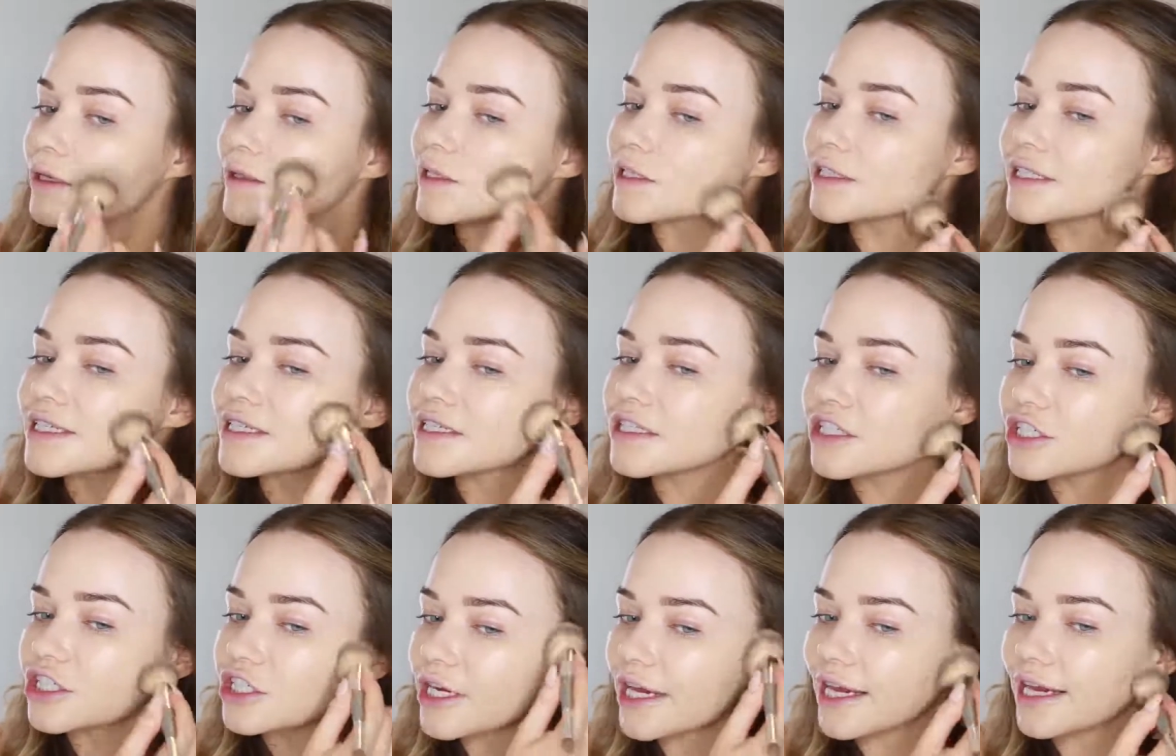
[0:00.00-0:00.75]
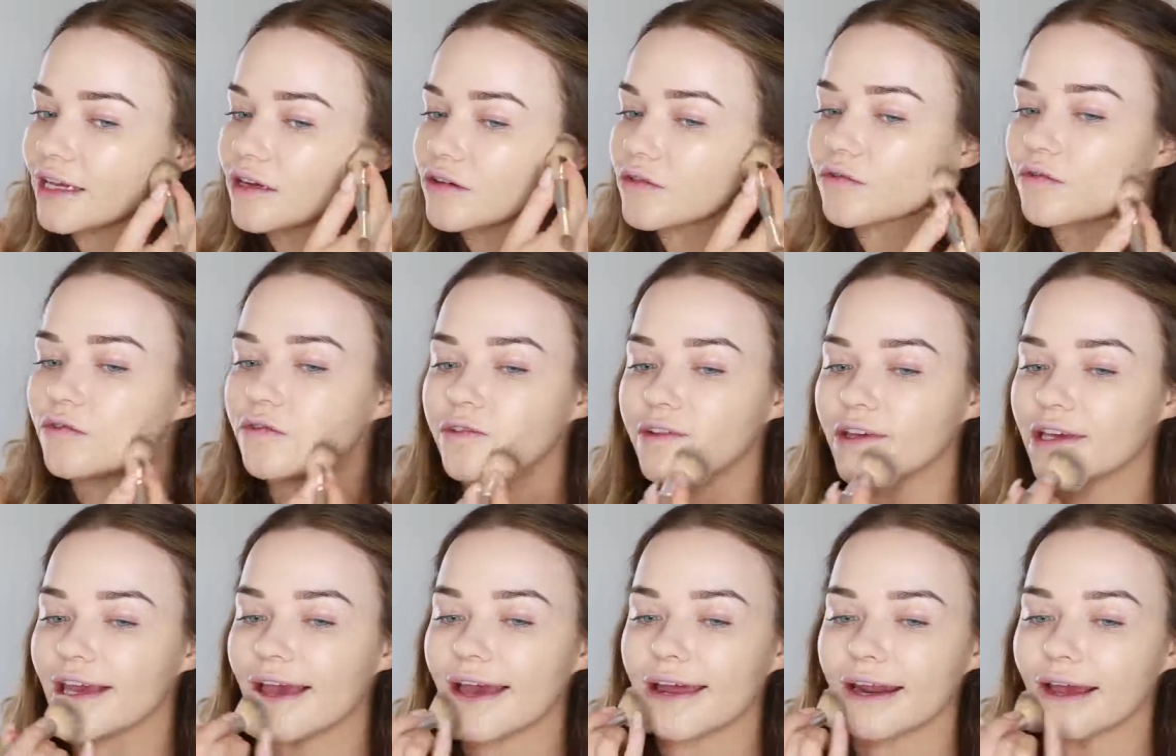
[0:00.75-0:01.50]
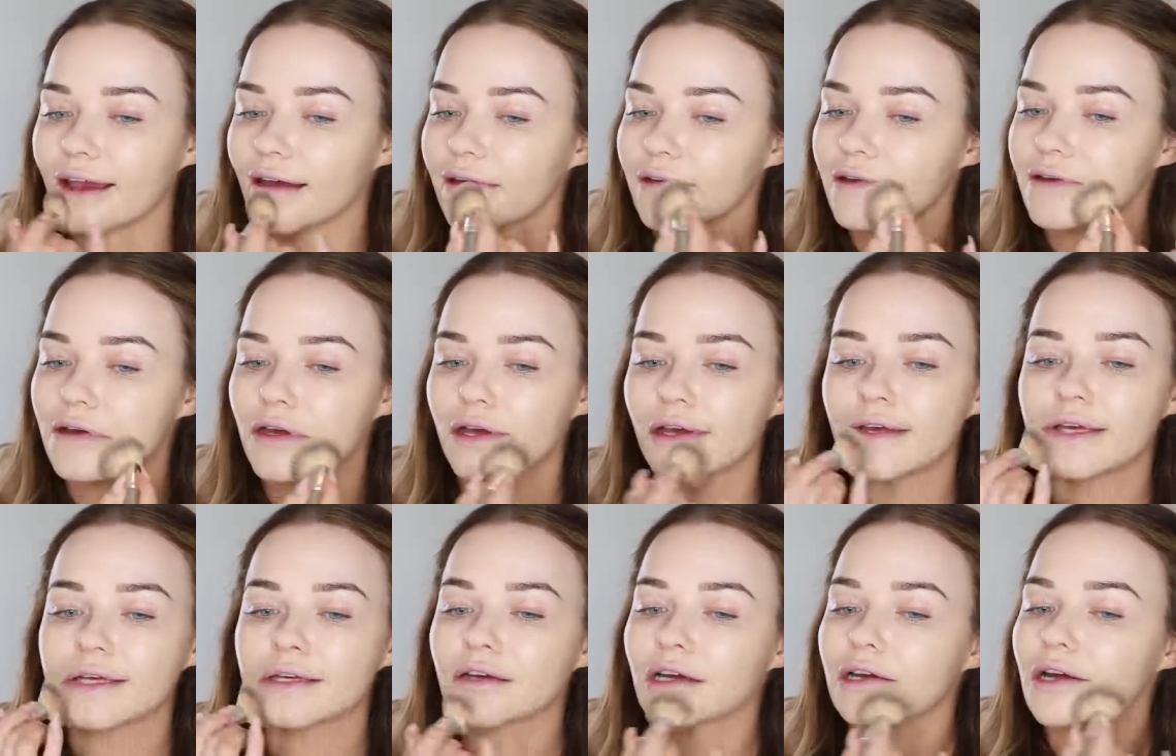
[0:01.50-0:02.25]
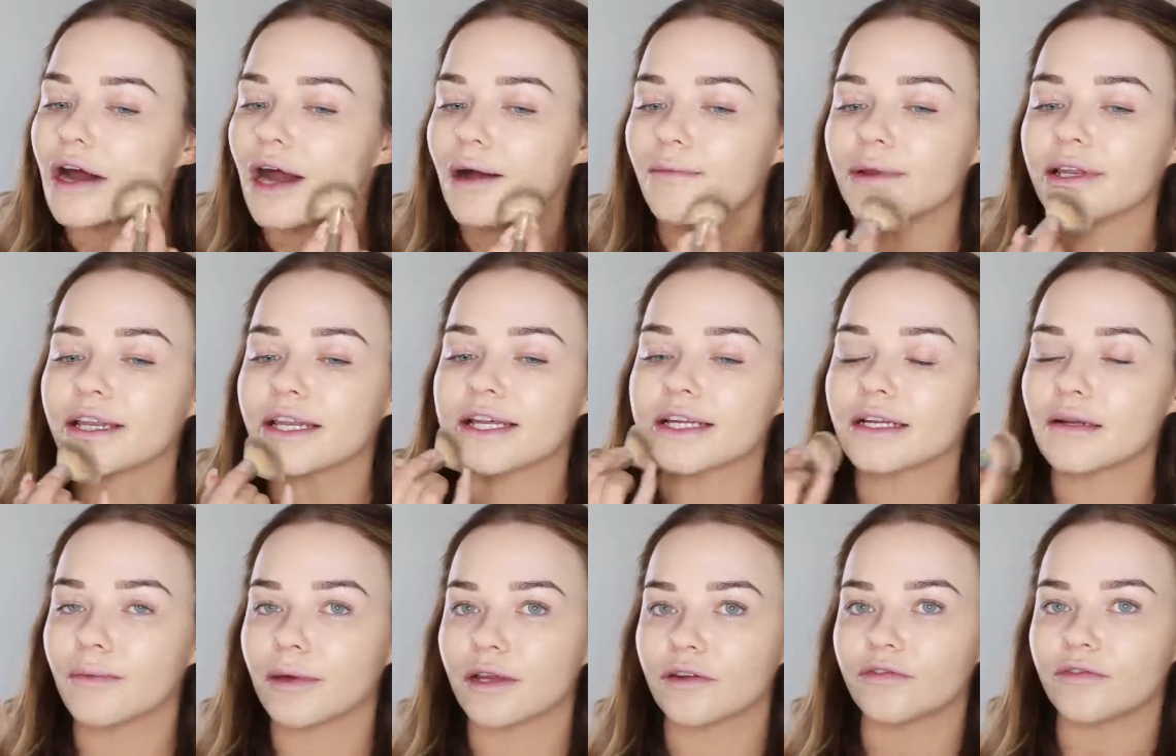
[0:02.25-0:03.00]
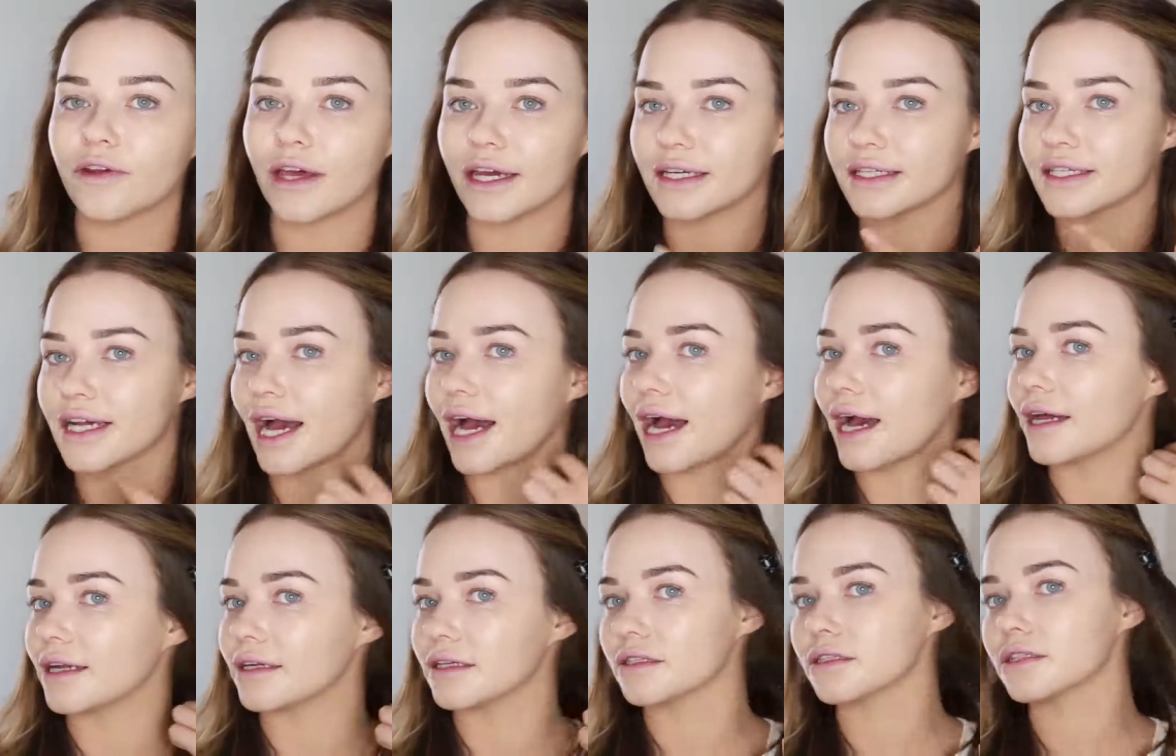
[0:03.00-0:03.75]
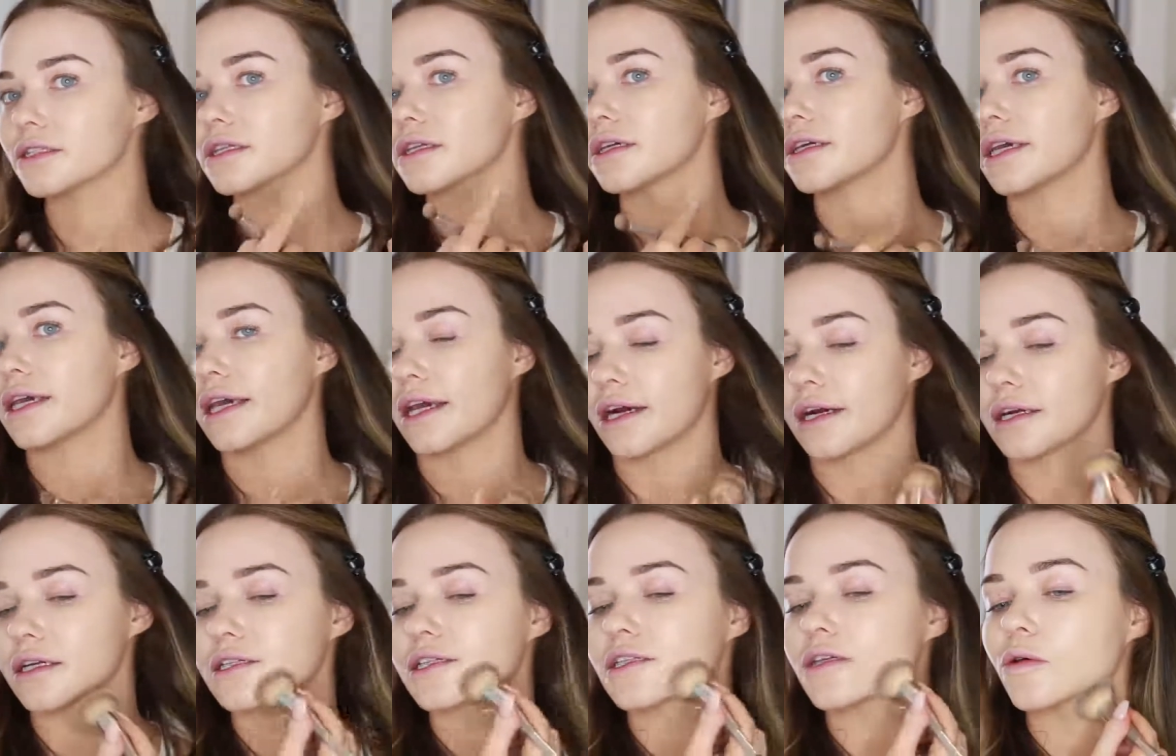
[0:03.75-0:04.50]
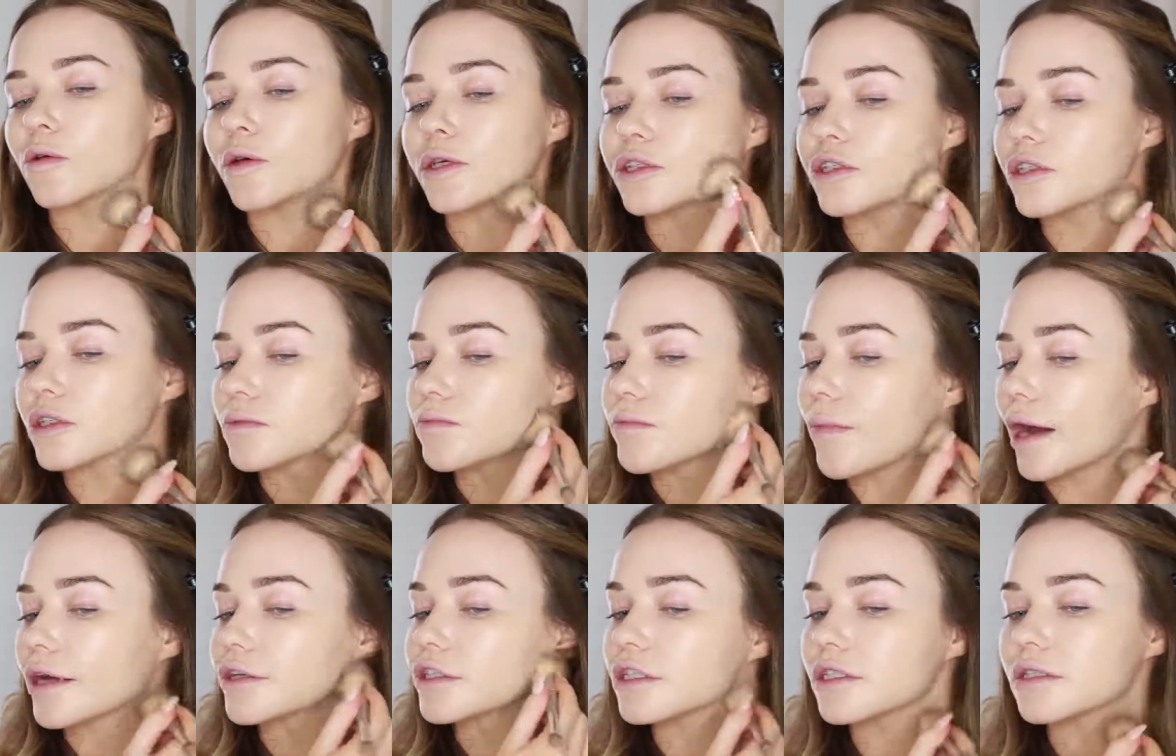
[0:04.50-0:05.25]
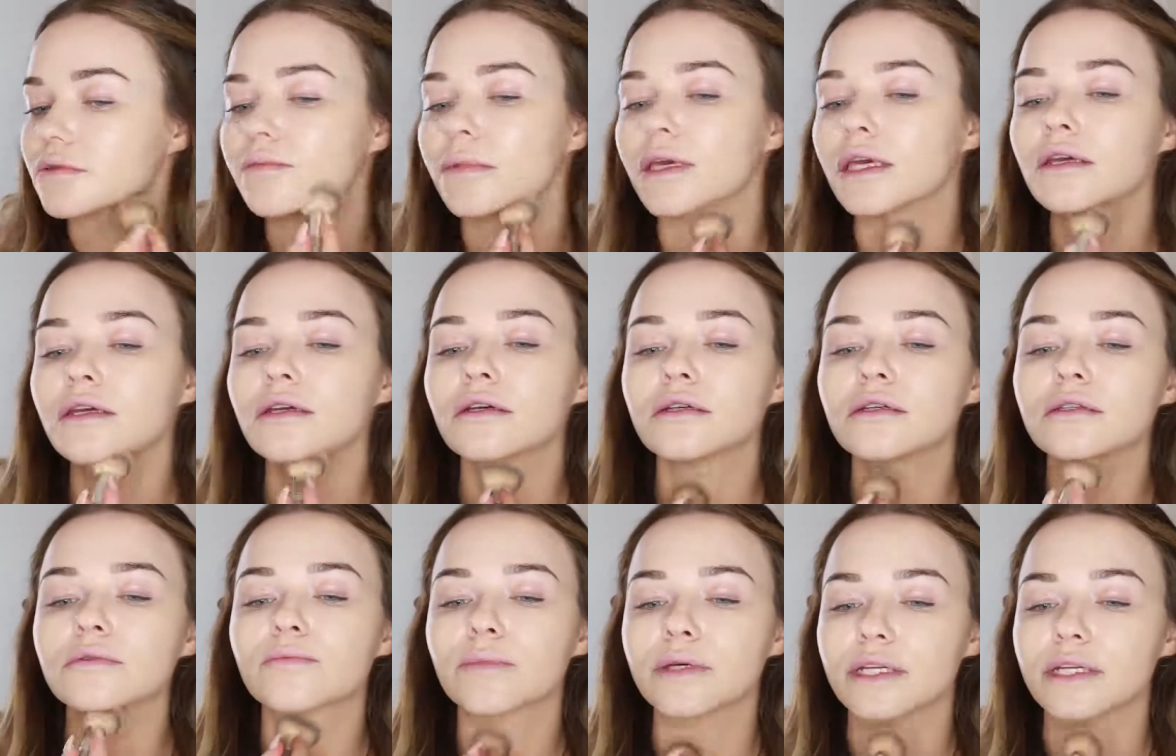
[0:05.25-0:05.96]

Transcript: this is the shade Vienna I'm a little bit fake tanned here so it just matches me